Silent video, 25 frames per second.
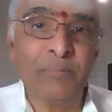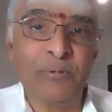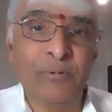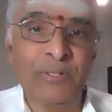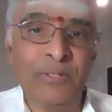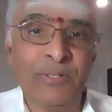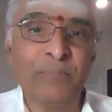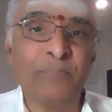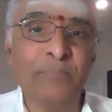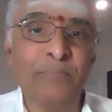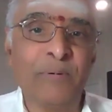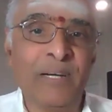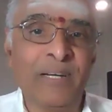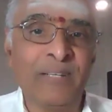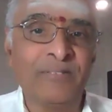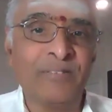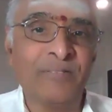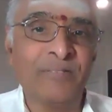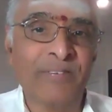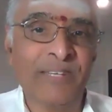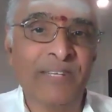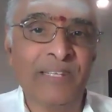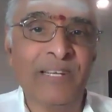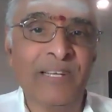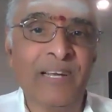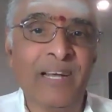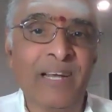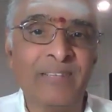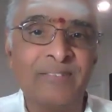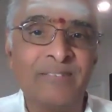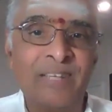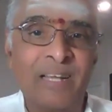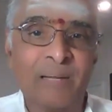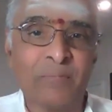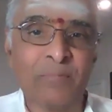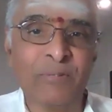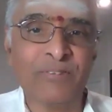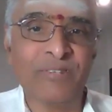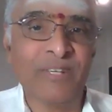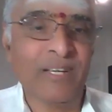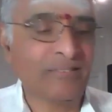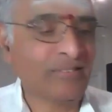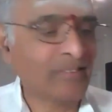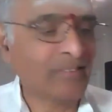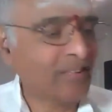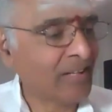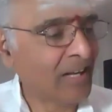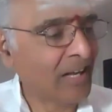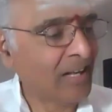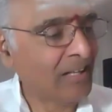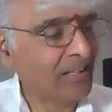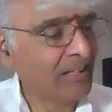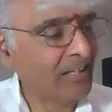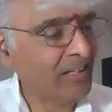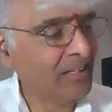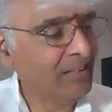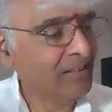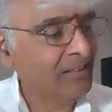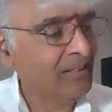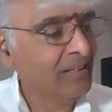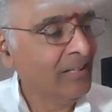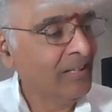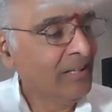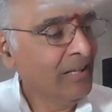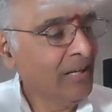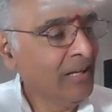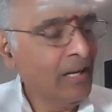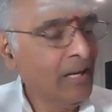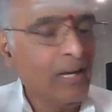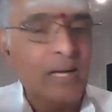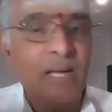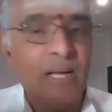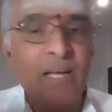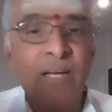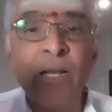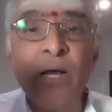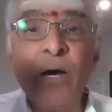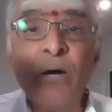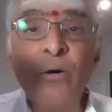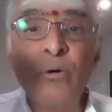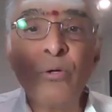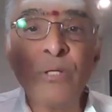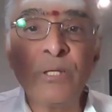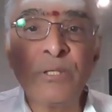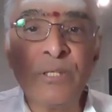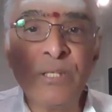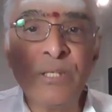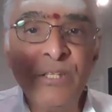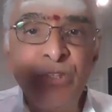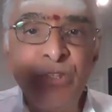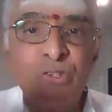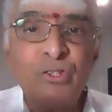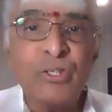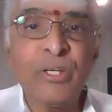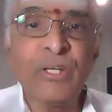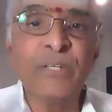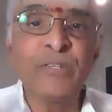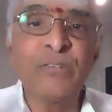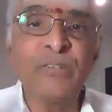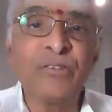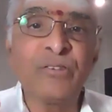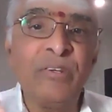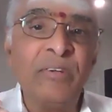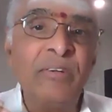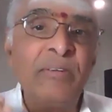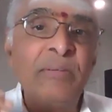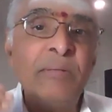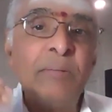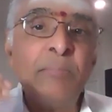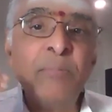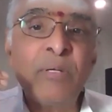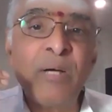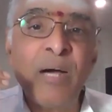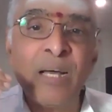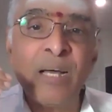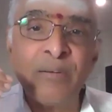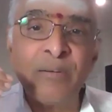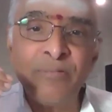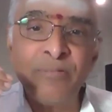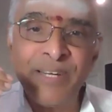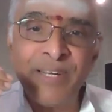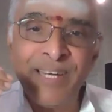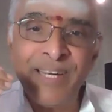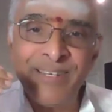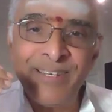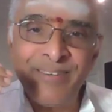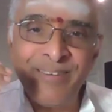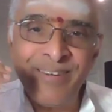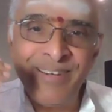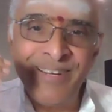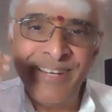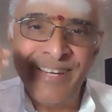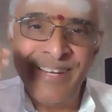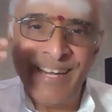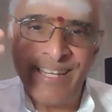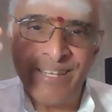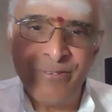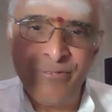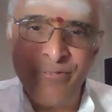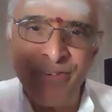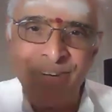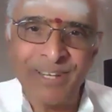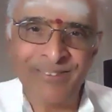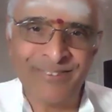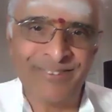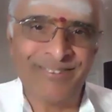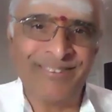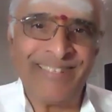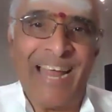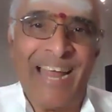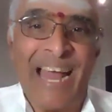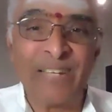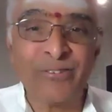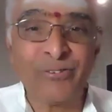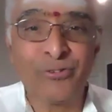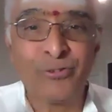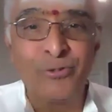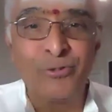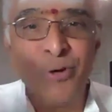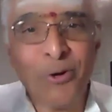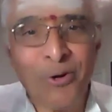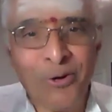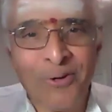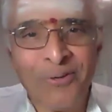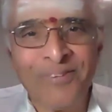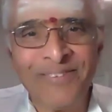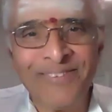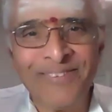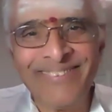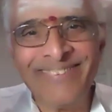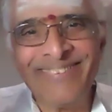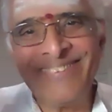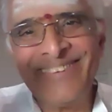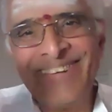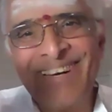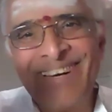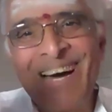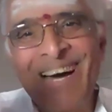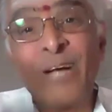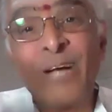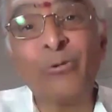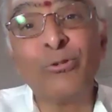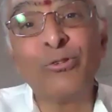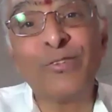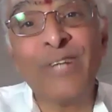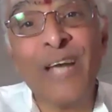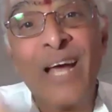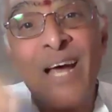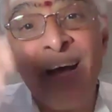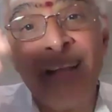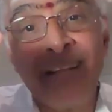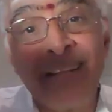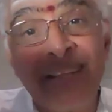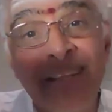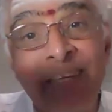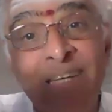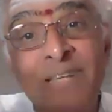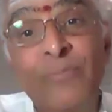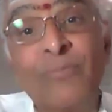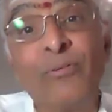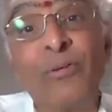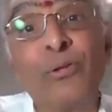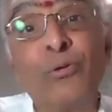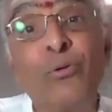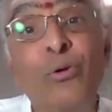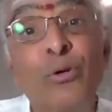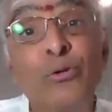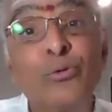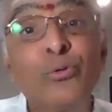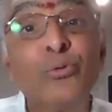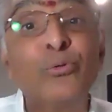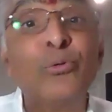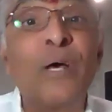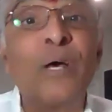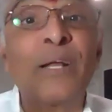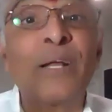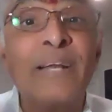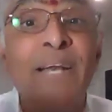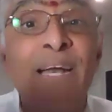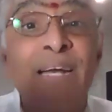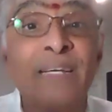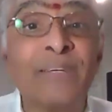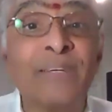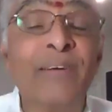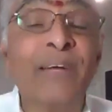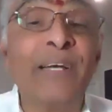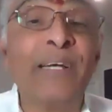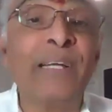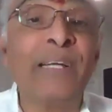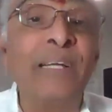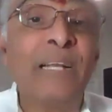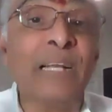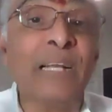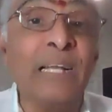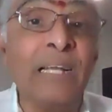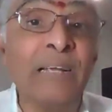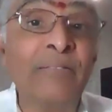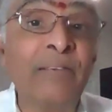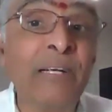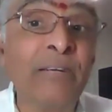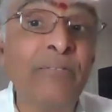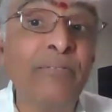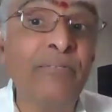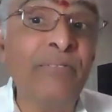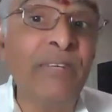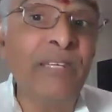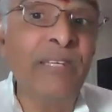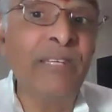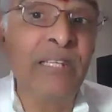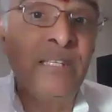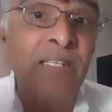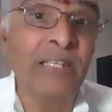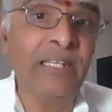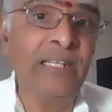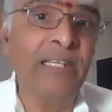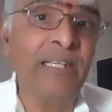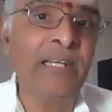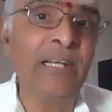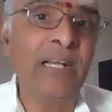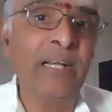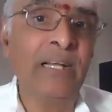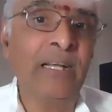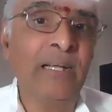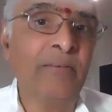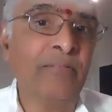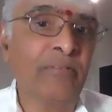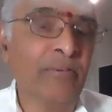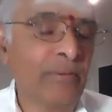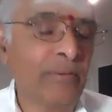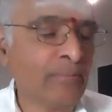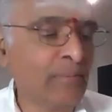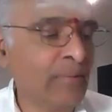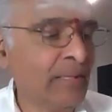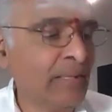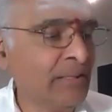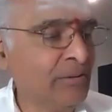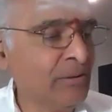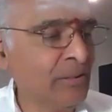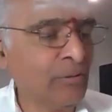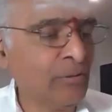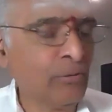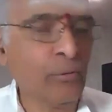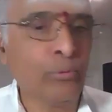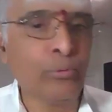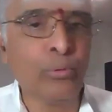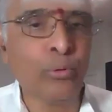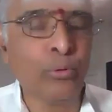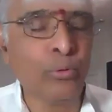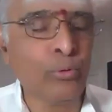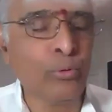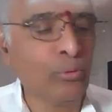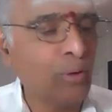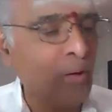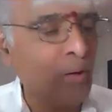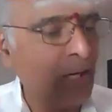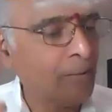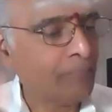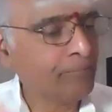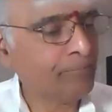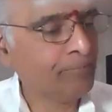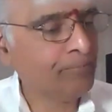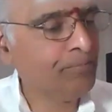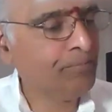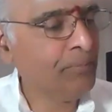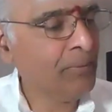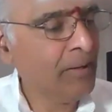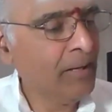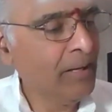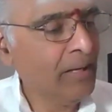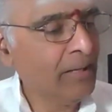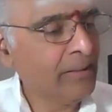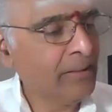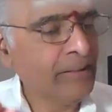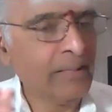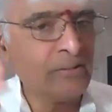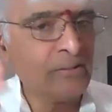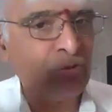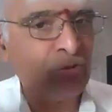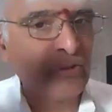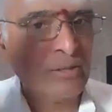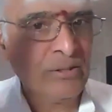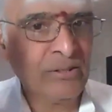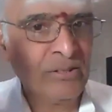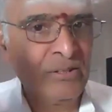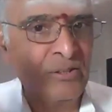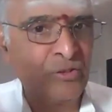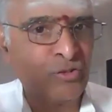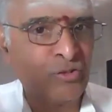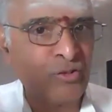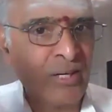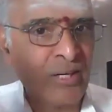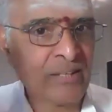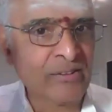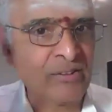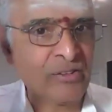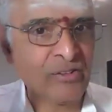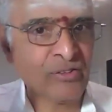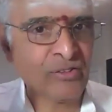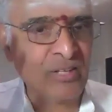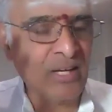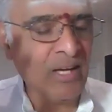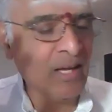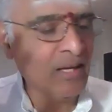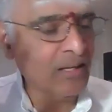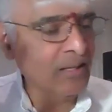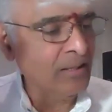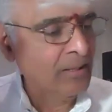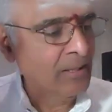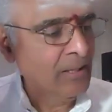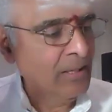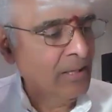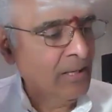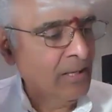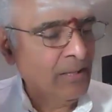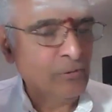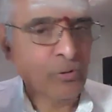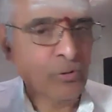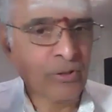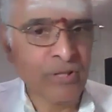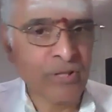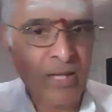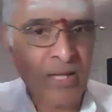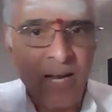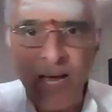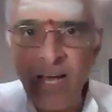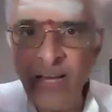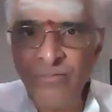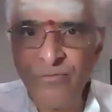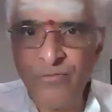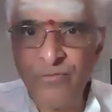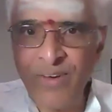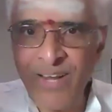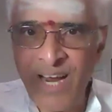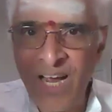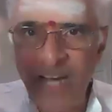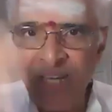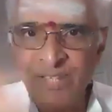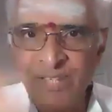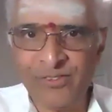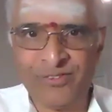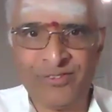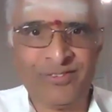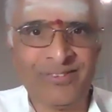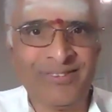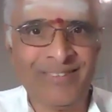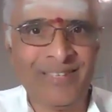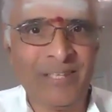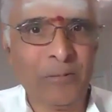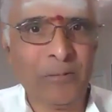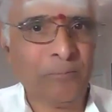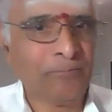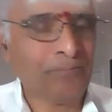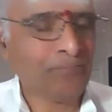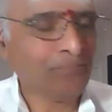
about the importance of Vedas, Dharmashastra and all that, now the teacher is giving them convocatory address as though Anushanti for those who are graduating, leaving within the from the Gurukula. The instructions are, so they're all for us.